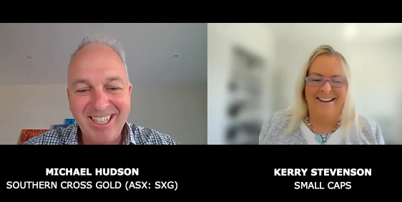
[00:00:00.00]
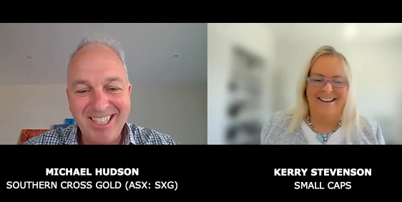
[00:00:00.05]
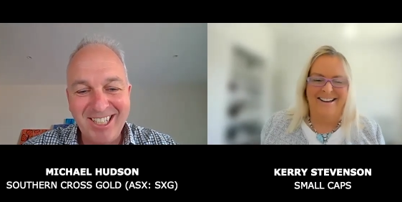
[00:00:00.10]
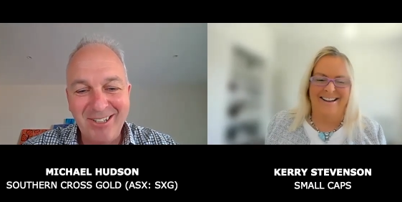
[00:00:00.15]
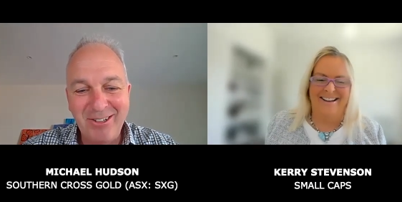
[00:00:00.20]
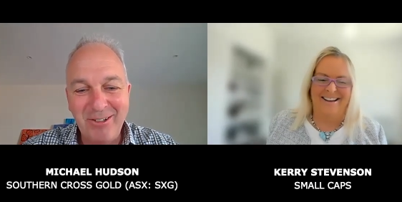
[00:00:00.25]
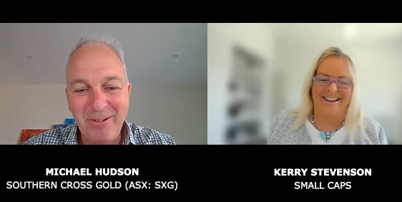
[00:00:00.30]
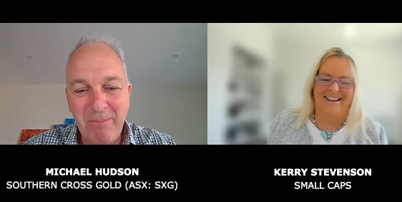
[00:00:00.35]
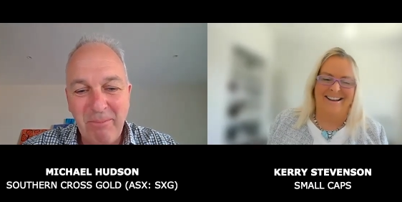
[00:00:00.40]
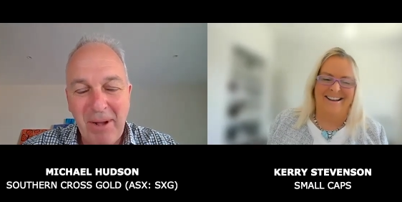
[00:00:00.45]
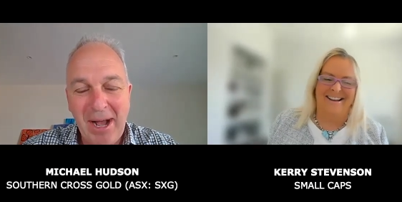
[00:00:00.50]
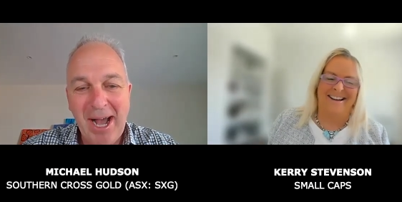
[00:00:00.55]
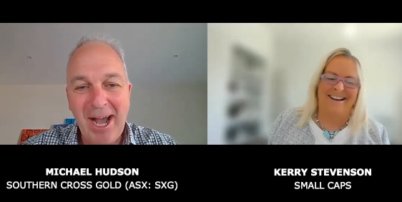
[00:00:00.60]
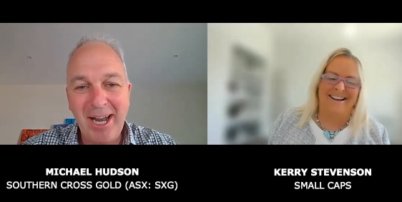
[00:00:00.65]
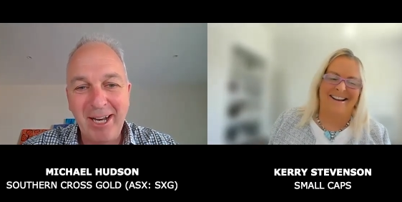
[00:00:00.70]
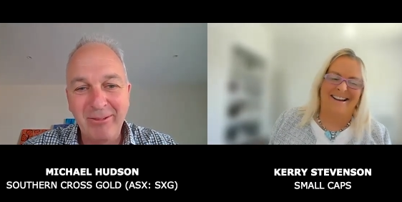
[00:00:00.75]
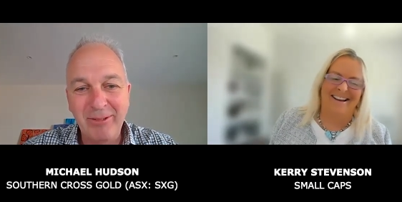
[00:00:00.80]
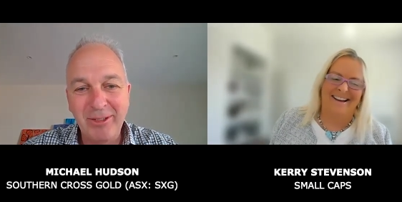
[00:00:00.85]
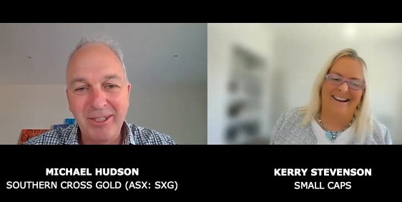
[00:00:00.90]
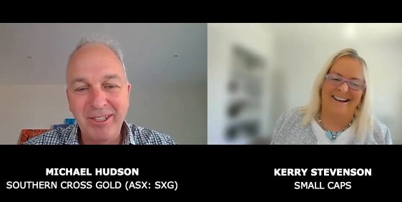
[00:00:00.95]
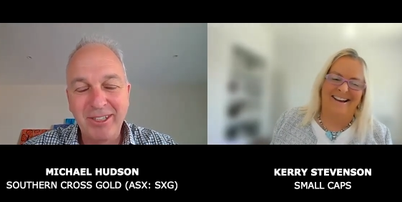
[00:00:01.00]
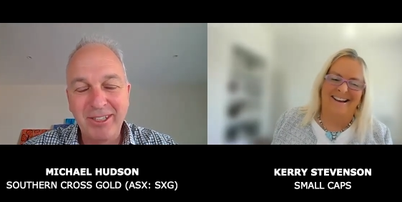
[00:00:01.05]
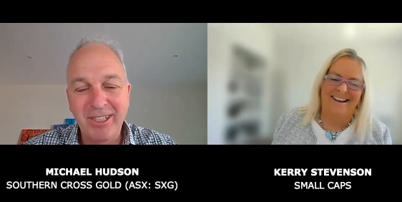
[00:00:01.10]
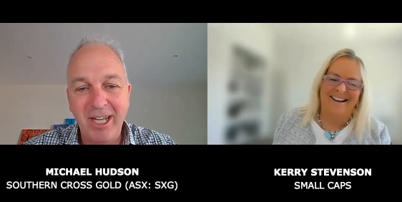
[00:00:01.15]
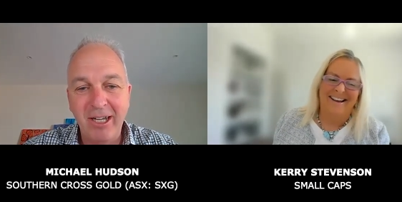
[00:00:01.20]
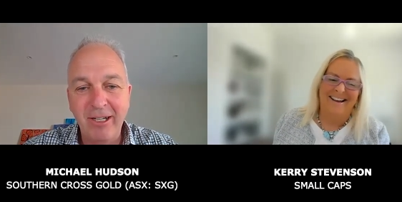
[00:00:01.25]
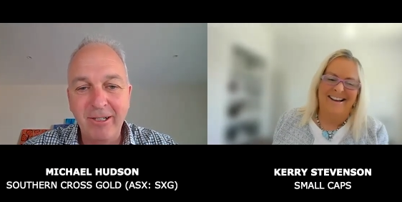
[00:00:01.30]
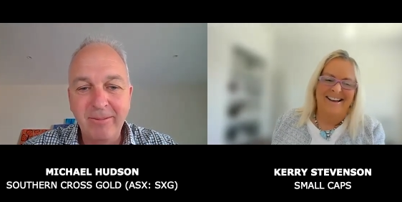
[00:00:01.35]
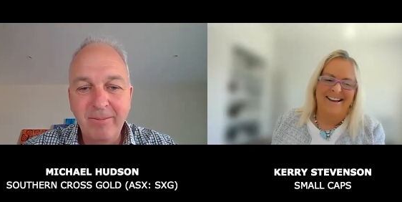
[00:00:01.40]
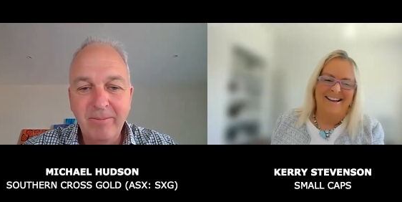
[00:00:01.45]
Speaker 1: it's a good part of it.
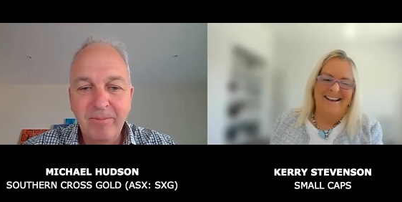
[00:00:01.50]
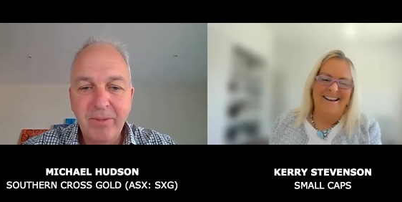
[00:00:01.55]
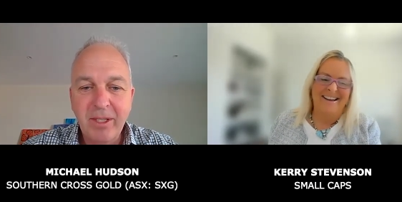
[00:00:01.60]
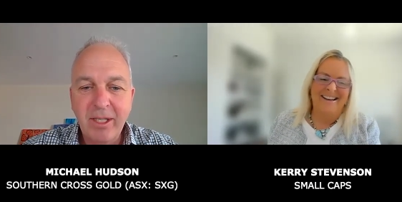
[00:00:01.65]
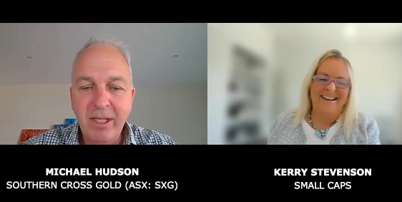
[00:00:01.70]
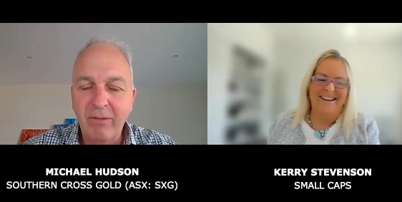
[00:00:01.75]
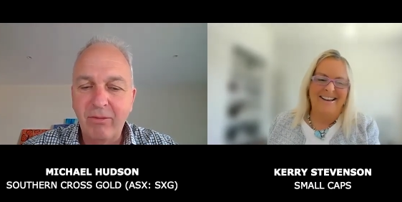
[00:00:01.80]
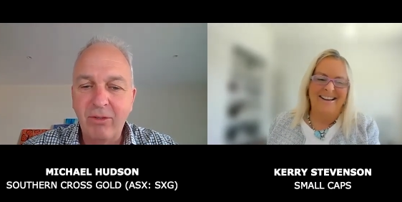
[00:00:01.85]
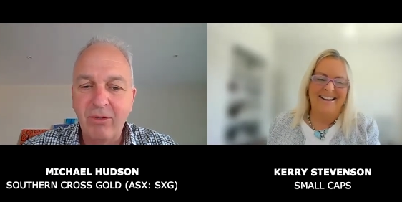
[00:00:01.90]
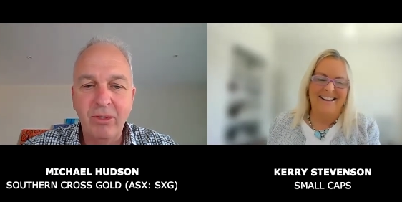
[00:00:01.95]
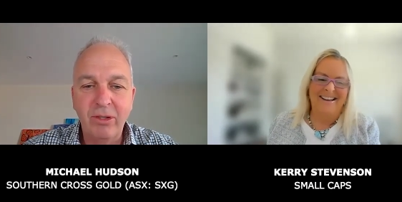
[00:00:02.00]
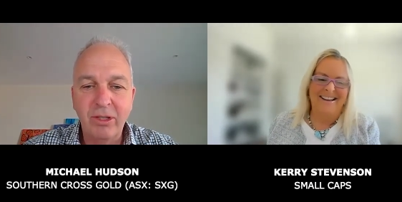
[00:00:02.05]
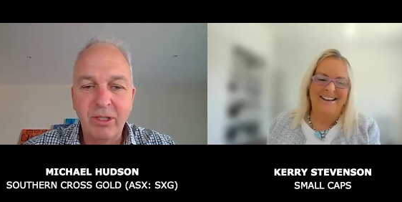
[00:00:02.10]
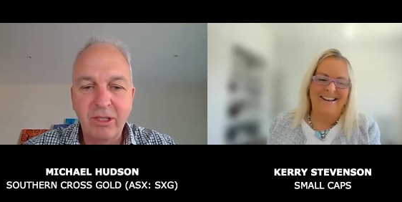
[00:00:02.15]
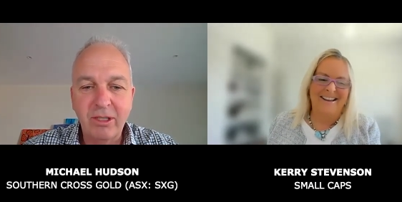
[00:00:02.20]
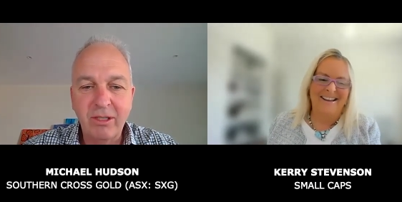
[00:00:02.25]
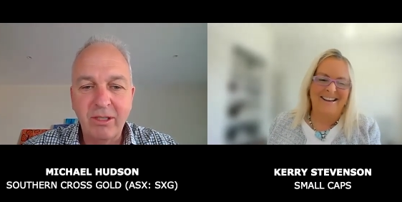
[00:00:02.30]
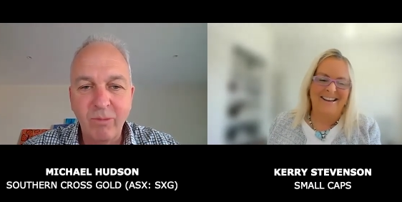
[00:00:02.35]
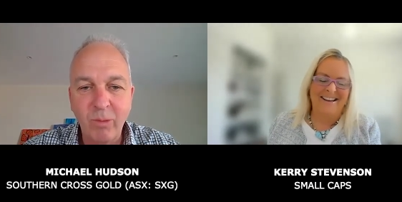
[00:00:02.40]
So, of course,